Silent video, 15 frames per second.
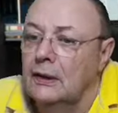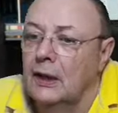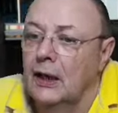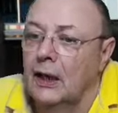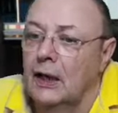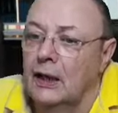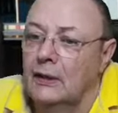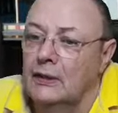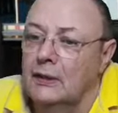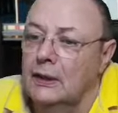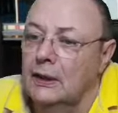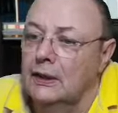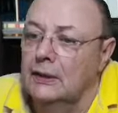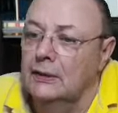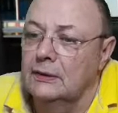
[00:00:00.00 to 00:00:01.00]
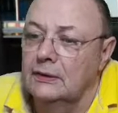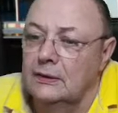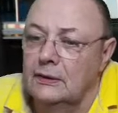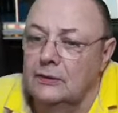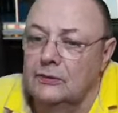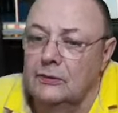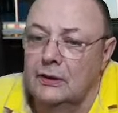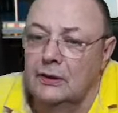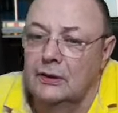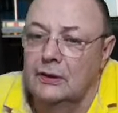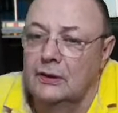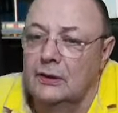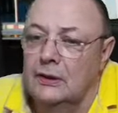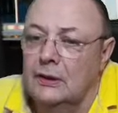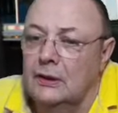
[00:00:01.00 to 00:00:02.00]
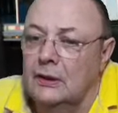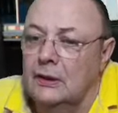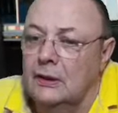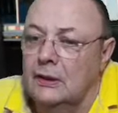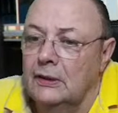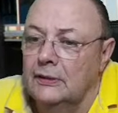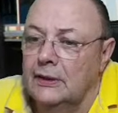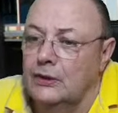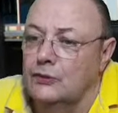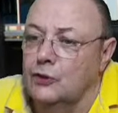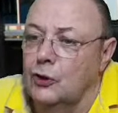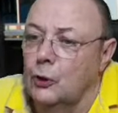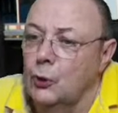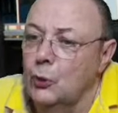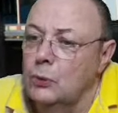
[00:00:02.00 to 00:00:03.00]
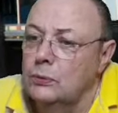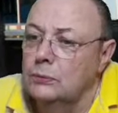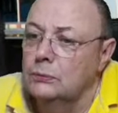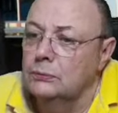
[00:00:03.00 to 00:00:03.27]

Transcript: Okay, so that's cool.